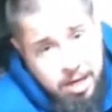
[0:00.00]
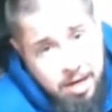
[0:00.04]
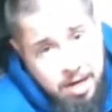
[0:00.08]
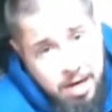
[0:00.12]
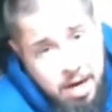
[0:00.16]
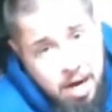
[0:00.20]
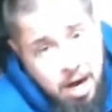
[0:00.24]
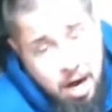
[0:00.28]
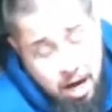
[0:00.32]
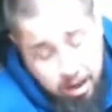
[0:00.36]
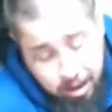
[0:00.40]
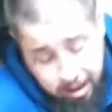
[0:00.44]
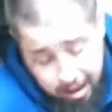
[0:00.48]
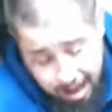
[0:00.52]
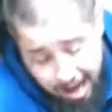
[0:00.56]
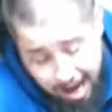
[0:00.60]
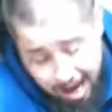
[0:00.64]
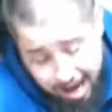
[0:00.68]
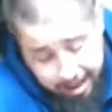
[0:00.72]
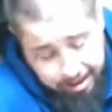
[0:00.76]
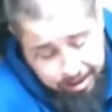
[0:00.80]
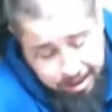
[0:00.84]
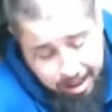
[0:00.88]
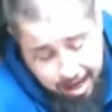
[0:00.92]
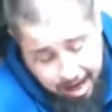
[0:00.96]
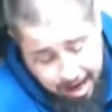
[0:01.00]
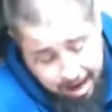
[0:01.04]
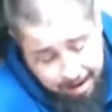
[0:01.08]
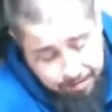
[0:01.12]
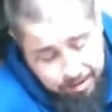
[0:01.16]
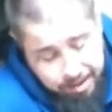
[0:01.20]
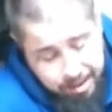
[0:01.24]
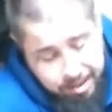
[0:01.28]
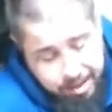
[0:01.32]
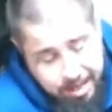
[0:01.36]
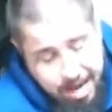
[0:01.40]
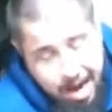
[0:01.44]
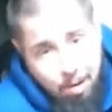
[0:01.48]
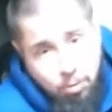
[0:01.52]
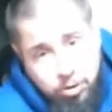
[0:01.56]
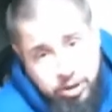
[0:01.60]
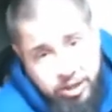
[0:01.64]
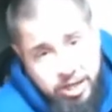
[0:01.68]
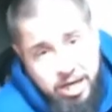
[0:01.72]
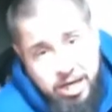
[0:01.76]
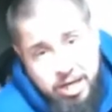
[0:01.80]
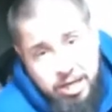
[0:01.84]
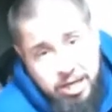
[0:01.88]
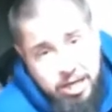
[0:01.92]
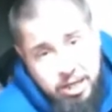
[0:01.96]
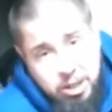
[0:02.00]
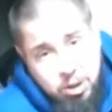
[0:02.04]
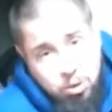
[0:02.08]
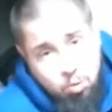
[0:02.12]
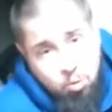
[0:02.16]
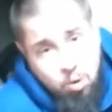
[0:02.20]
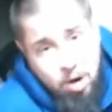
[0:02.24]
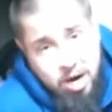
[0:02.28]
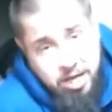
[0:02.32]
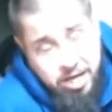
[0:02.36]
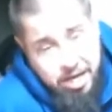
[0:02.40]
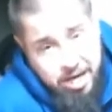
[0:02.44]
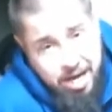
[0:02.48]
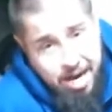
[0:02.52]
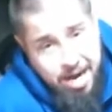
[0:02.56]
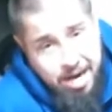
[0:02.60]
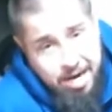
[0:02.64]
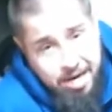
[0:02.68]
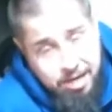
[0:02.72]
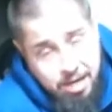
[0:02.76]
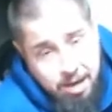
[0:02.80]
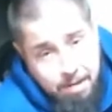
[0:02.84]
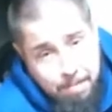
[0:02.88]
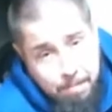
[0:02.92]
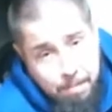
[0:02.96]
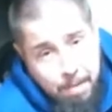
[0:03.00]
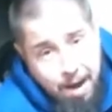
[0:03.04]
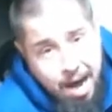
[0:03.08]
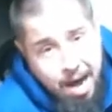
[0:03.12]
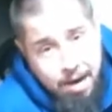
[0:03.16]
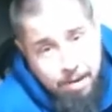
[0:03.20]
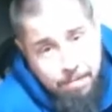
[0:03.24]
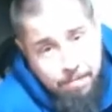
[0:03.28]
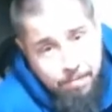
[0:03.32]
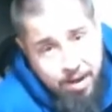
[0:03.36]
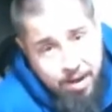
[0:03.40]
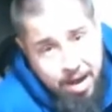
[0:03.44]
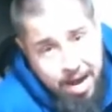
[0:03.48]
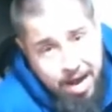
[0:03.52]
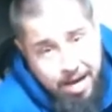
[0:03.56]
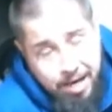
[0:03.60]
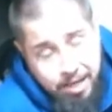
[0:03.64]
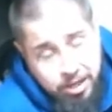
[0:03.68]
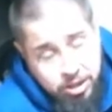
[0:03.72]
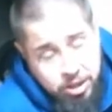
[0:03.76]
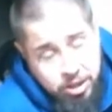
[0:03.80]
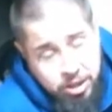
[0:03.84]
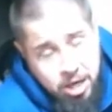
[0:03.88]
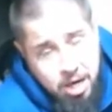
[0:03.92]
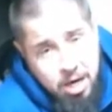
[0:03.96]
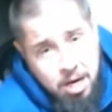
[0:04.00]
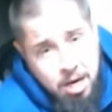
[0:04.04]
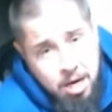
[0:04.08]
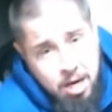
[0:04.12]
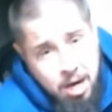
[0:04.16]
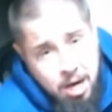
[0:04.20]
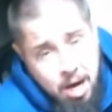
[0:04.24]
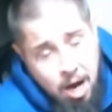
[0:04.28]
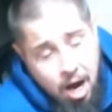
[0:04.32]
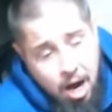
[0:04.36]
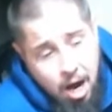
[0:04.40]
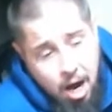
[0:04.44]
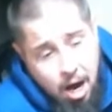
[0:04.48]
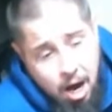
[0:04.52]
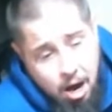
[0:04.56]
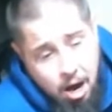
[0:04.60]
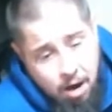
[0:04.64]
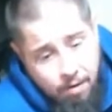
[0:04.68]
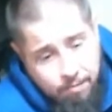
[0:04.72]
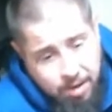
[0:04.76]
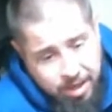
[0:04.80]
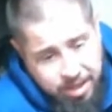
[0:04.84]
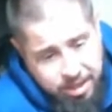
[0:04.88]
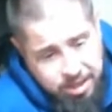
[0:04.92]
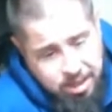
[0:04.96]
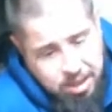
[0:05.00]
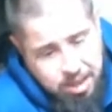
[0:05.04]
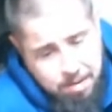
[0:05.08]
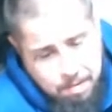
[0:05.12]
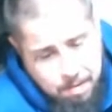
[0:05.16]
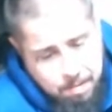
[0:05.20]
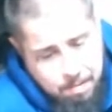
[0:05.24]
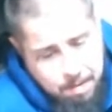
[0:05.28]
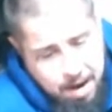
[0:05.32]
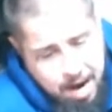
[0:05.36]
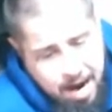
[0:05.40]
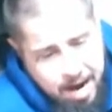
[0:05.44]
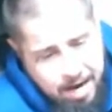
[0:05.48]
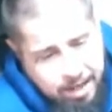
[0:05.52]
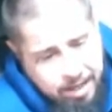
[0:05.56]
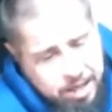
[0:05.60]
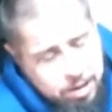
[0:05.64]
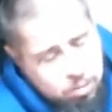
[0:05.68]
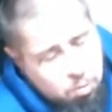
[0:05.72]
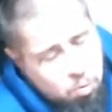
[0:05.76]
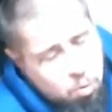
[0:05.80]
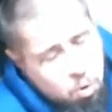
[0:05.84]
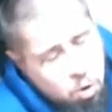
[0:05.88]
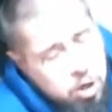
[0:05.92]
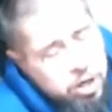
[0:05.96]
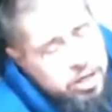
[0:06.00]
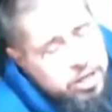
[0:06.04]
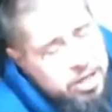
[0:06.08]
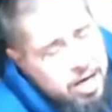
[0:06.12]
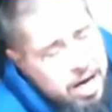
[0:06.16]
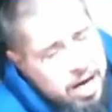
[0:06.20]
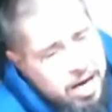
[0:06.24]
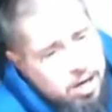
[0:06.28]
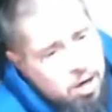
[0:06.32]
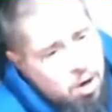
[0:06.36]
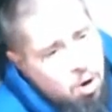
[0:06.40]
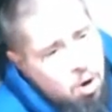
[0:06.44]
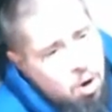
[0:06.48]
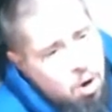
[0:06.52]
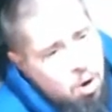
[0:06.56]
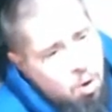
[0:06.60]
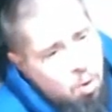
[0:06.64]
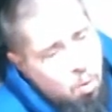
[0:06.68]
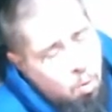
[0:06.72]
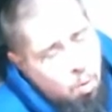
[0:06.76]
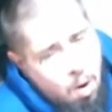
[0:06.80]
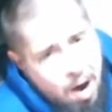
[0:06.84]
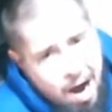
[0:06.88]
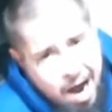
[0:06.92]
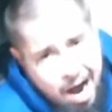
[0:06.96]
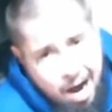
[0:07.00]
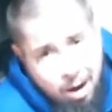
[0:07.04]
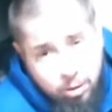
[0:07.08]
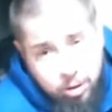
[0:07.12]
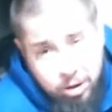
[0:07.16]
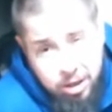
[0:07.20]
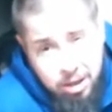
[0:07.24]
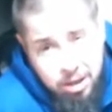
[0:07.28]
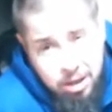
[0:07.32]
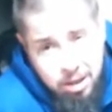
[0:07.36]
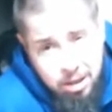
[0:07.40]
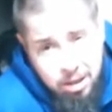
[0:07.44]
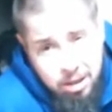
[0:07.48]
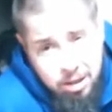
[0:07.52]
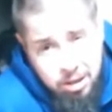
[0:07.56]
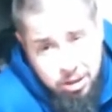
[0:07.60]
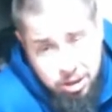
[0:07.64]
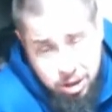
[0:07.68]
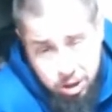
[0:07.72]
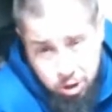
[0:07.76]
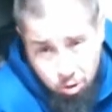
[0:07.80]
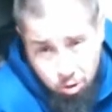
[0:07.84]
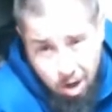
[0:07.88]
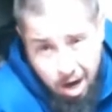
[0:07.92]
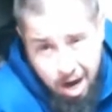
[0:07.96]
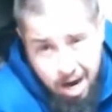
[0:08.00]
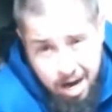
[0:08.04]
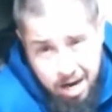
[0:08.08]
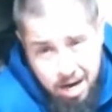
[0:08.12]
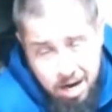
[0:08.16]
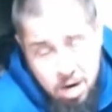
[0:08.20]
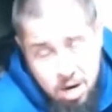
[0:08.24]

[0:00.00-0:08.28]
a lot of times that would get this wet, the bottom, the edge of my sleeping bag, and it would take a while to dry.